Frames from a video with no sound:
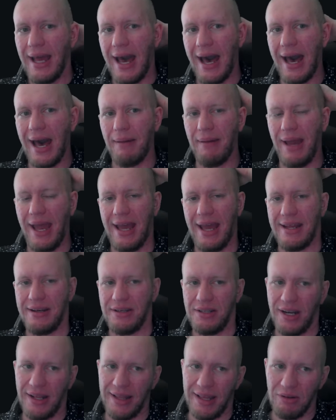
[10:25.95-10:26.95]

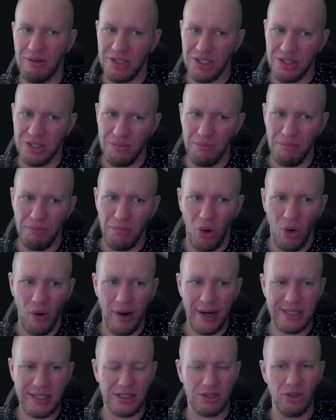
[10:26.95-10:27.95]
And, you know, they were just
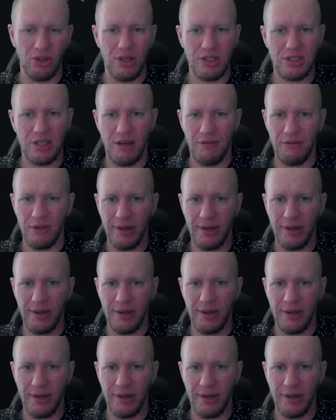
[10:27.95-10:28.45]
more exclusive.